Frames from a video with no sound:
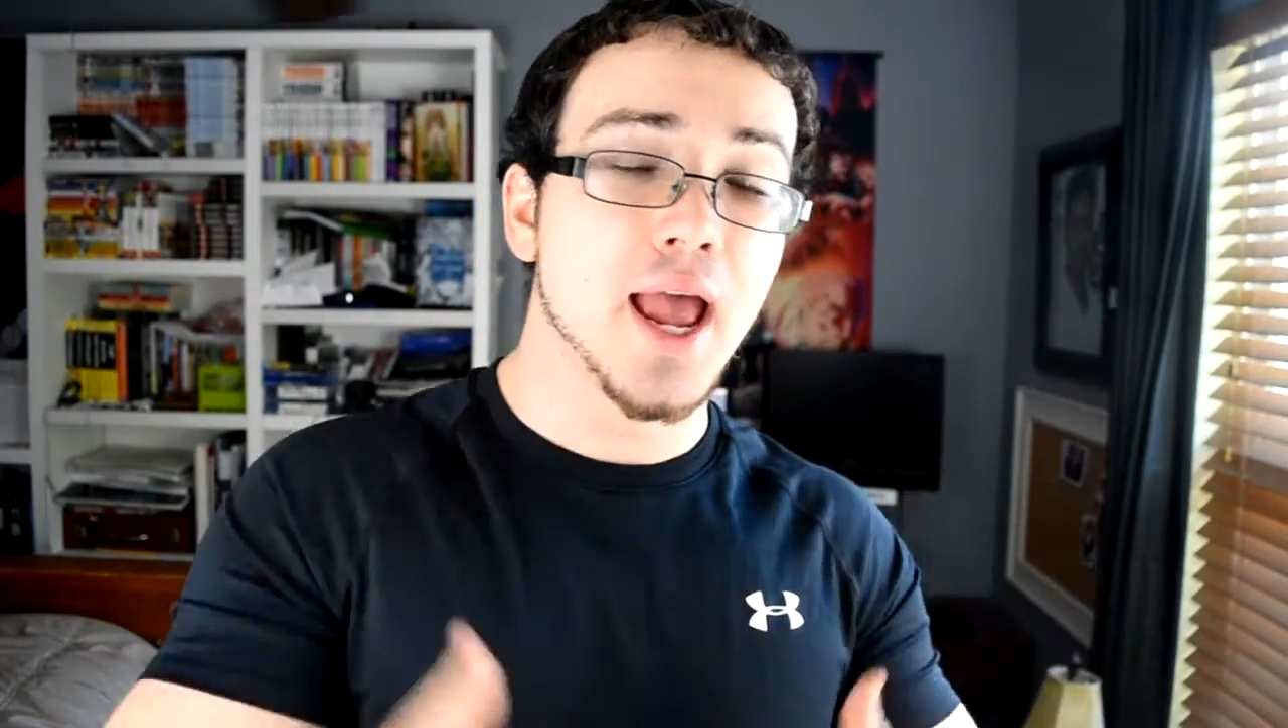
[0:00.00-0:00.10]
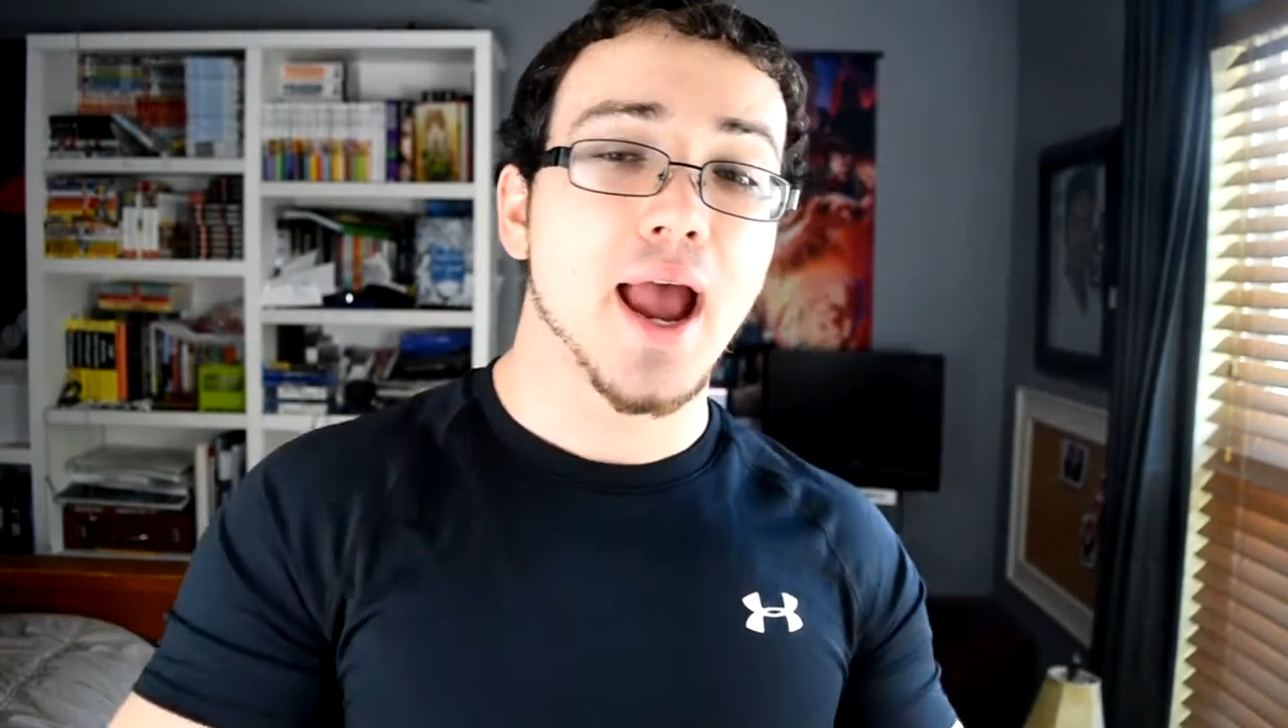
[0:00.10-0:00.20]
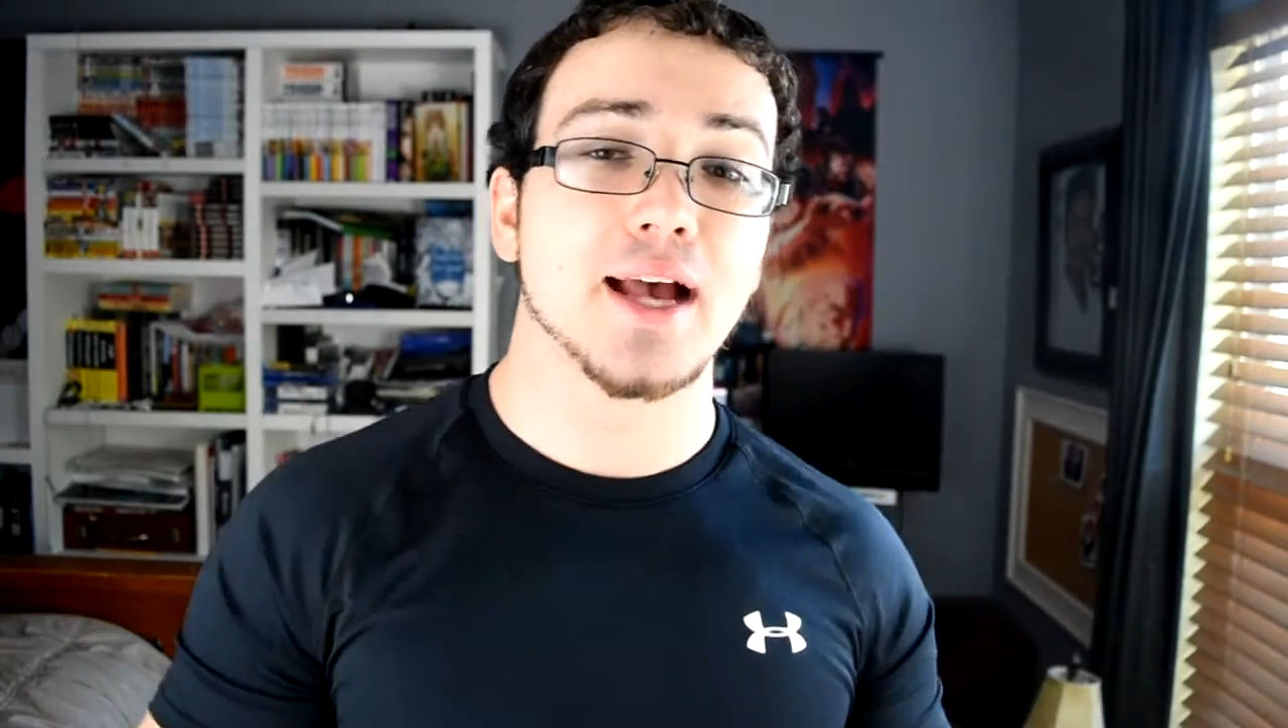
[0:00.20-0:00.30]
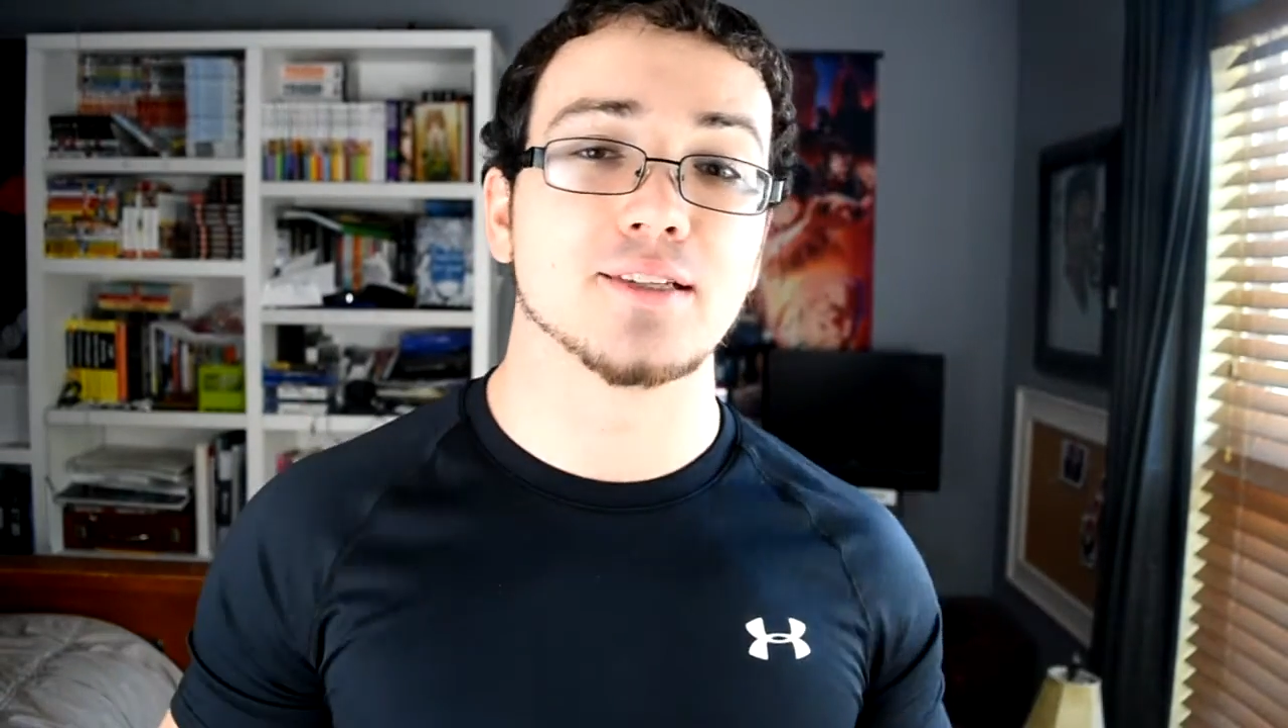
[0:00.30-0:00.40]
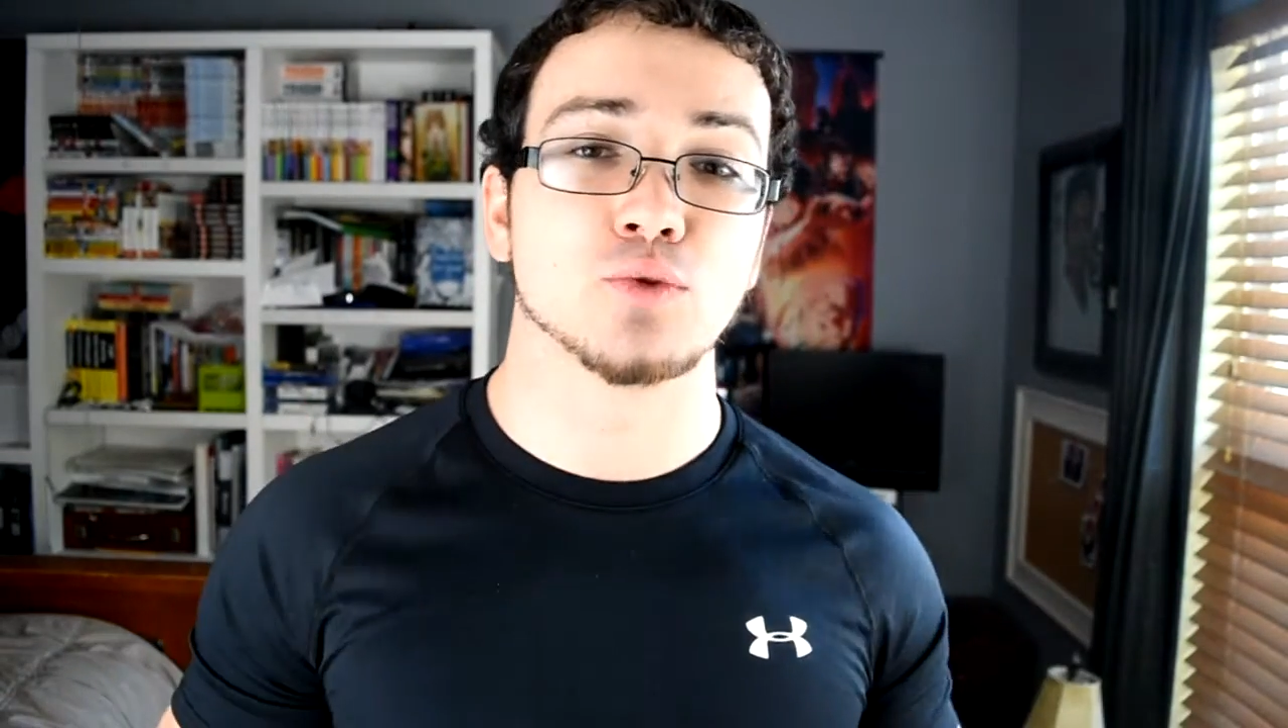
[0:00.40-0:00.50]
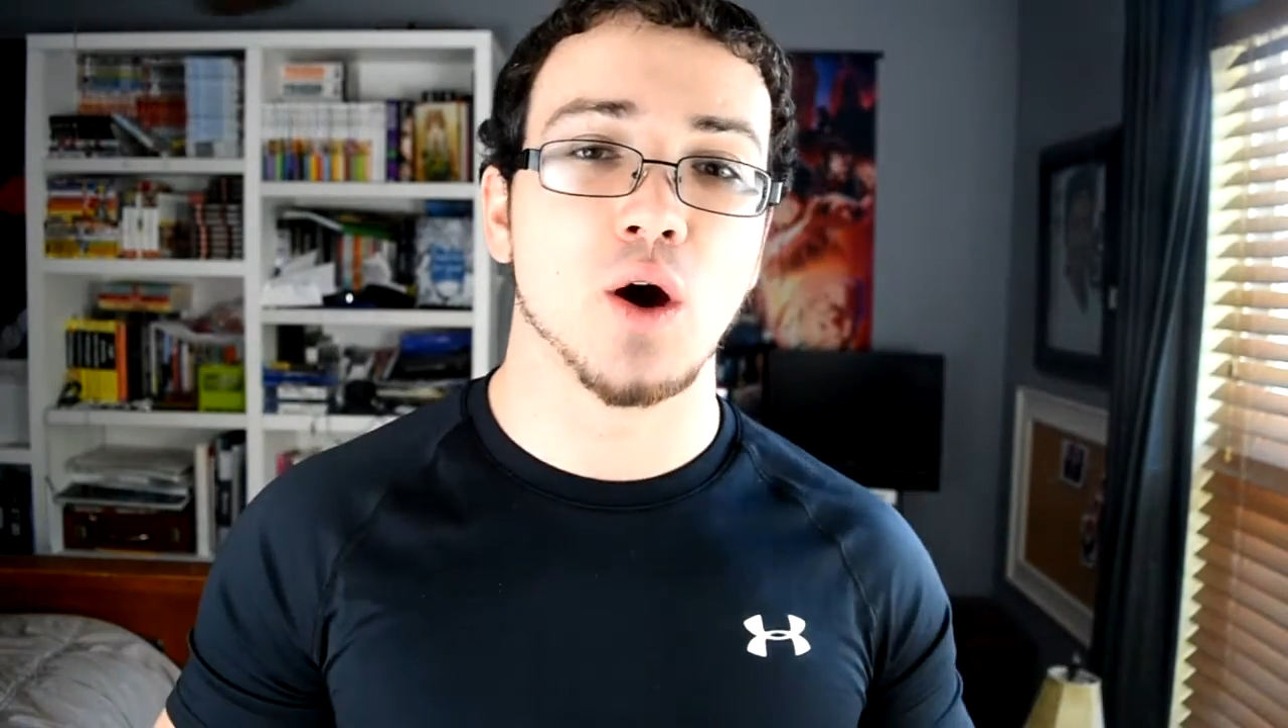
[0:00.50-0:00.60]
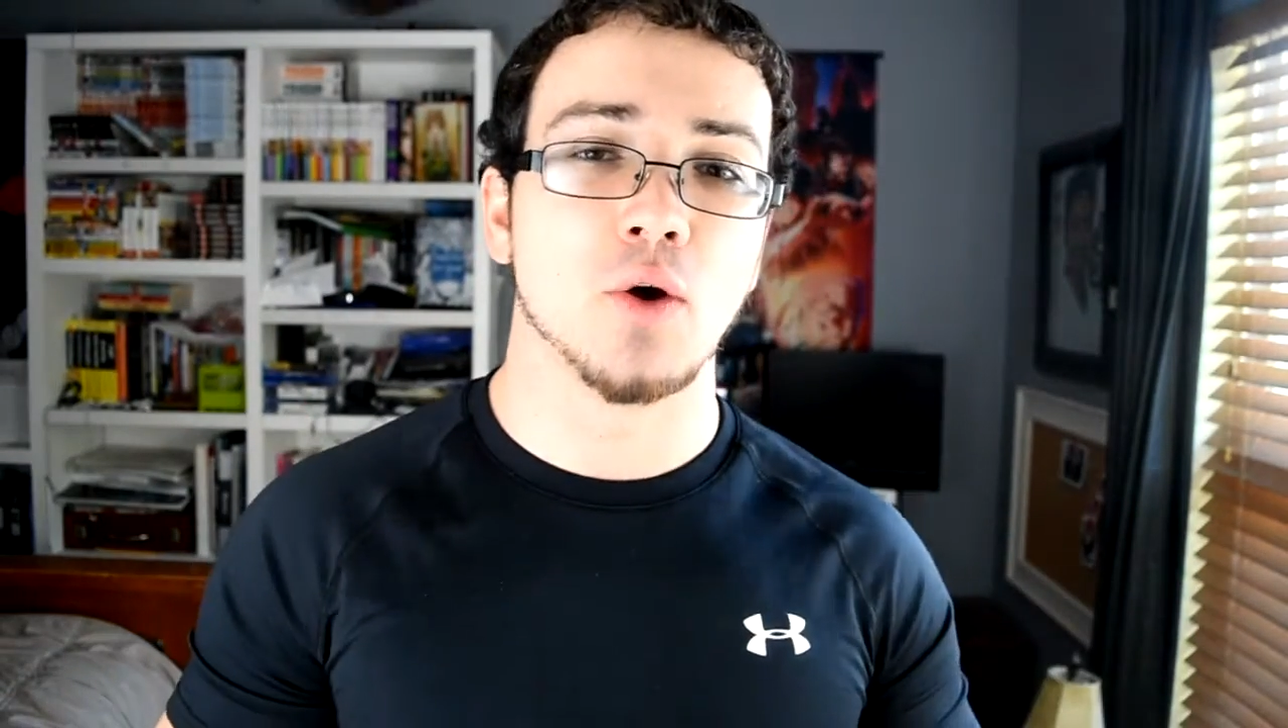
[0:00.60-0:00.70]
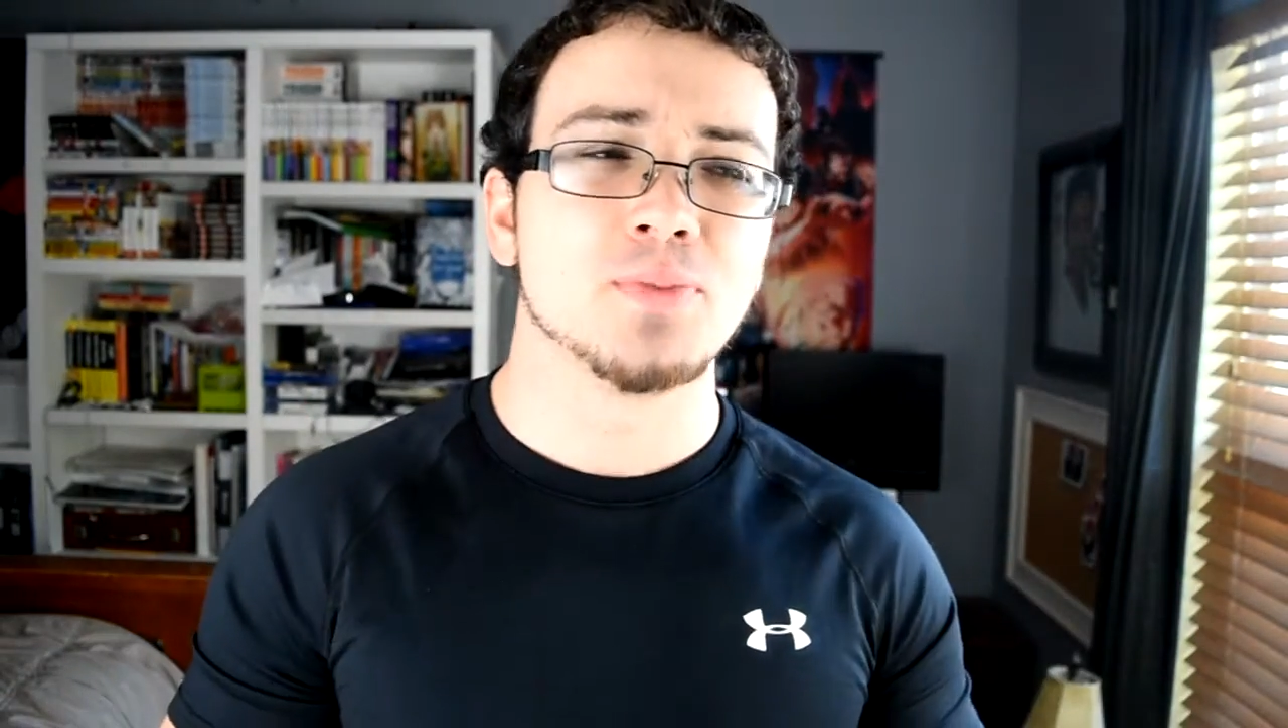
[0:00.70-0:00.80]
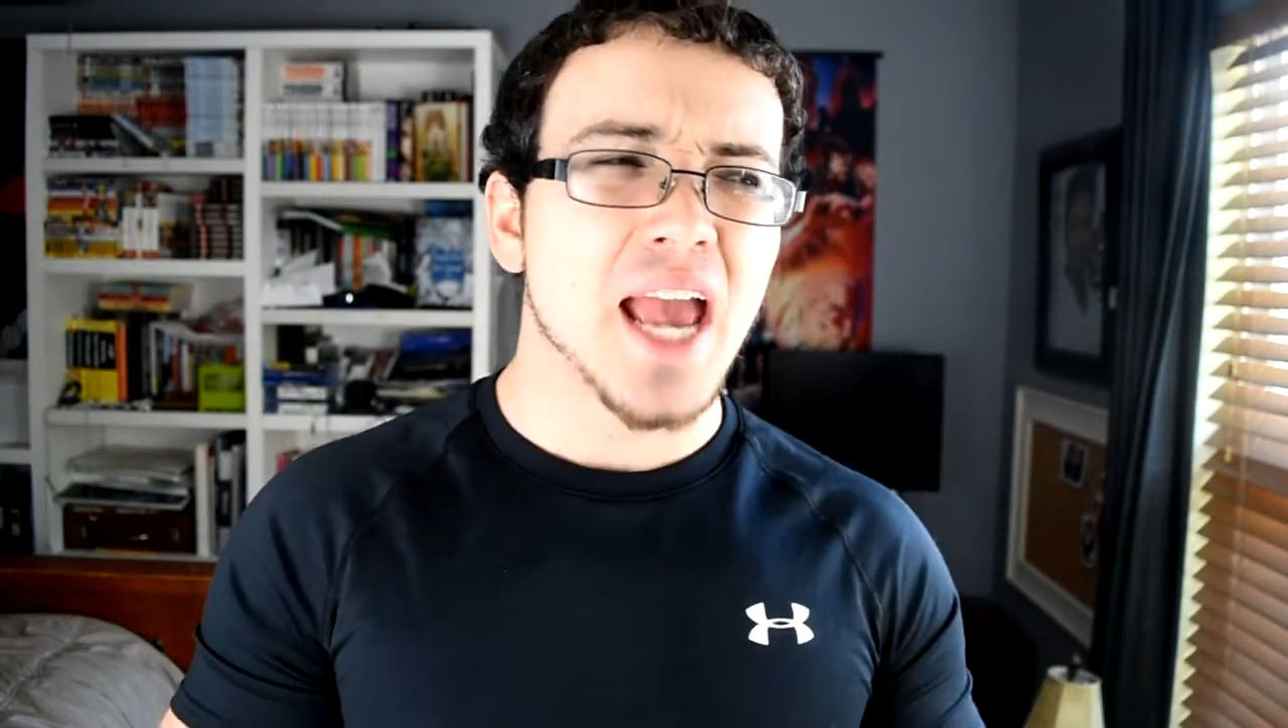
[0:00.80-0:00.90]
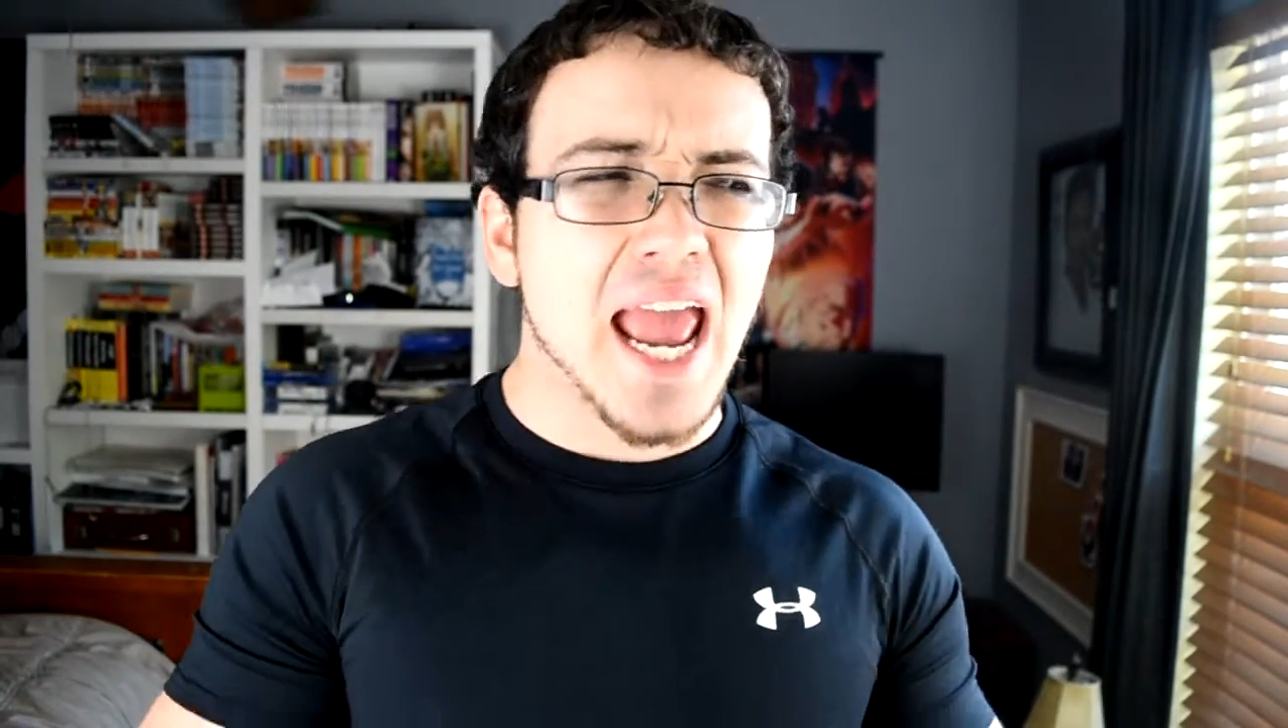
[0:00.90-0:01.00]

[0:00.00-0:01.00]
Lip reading: as well.